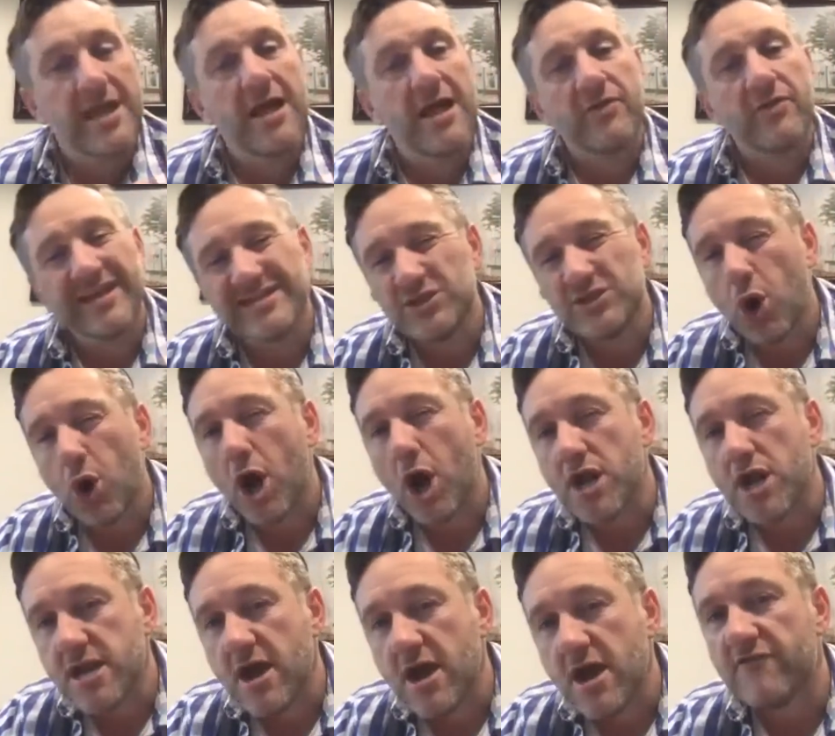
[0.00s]
that's not
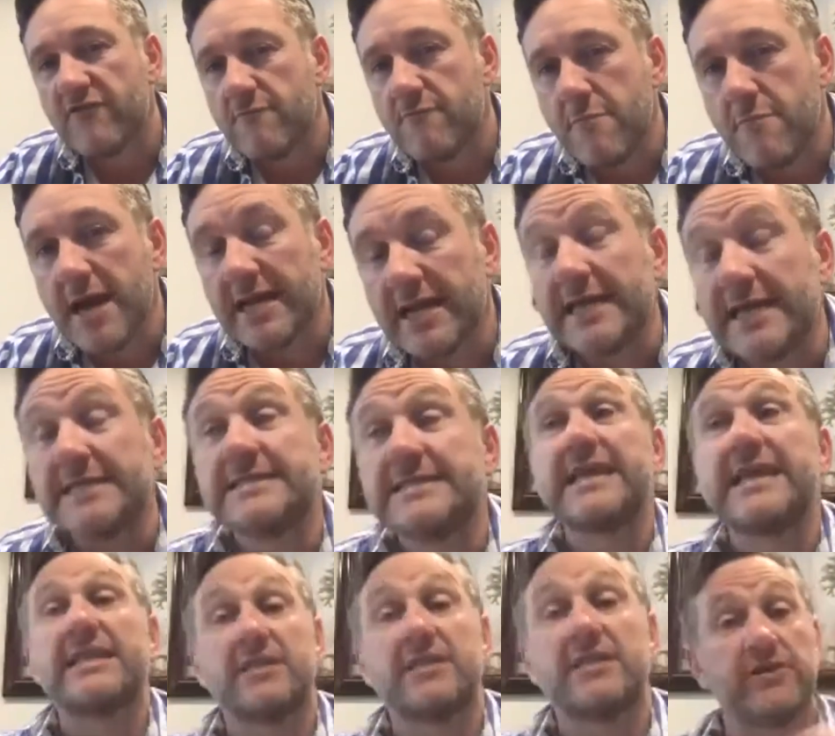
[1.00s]
enough money to
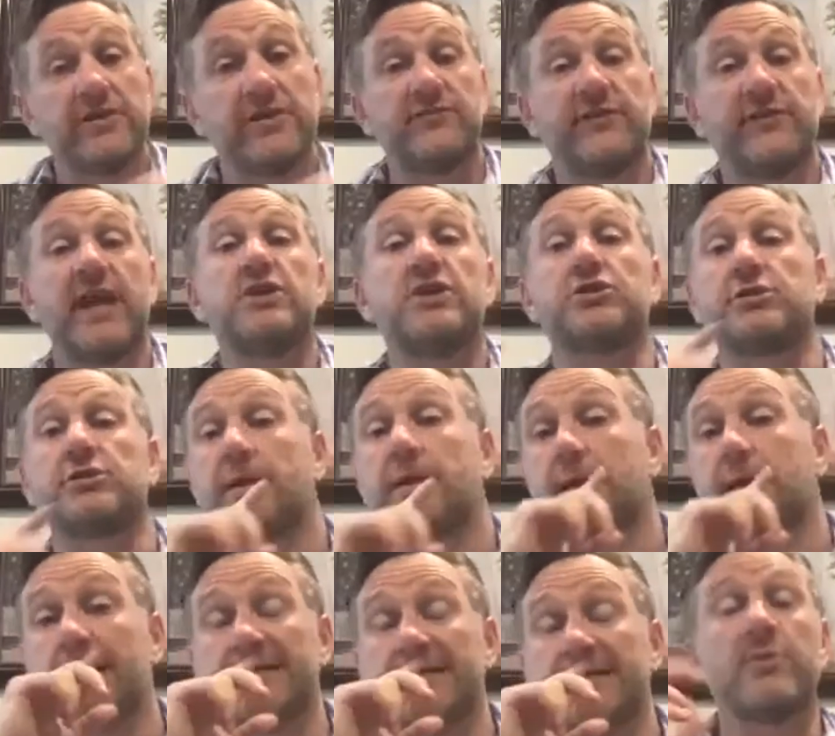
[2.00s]
get diversification.
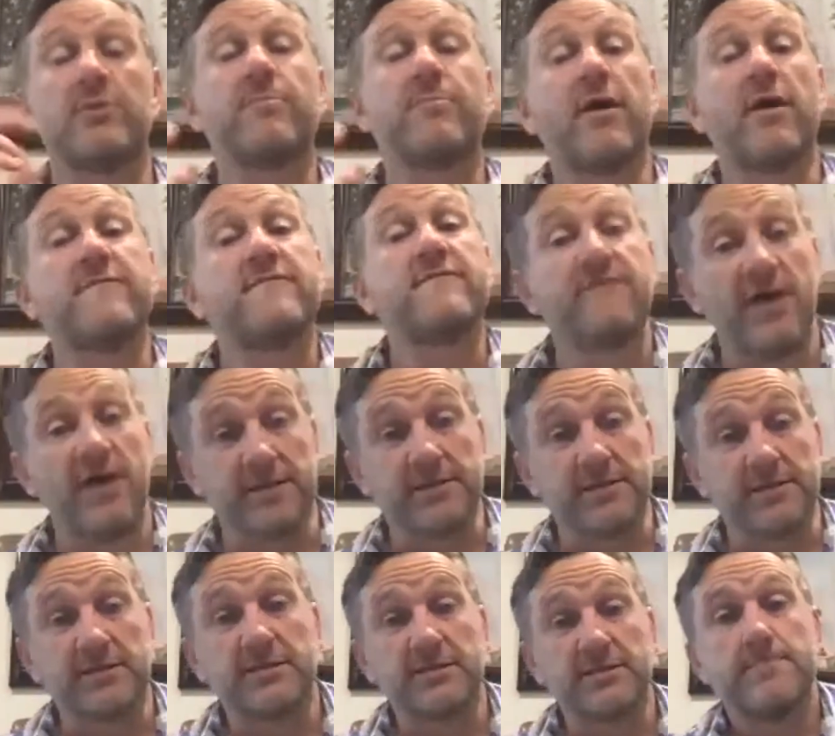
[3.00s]
So we buy
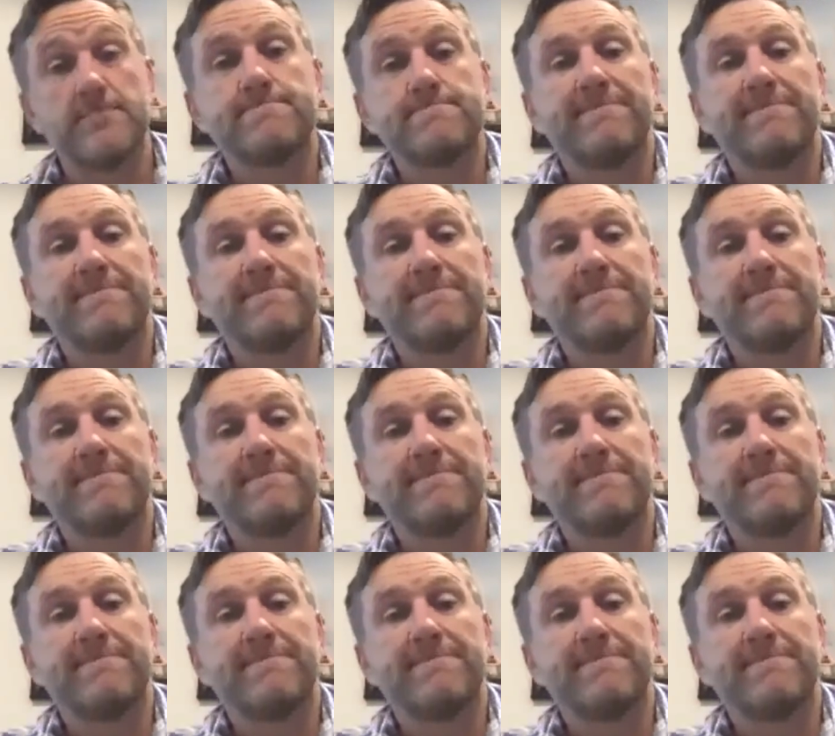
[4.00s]
funds.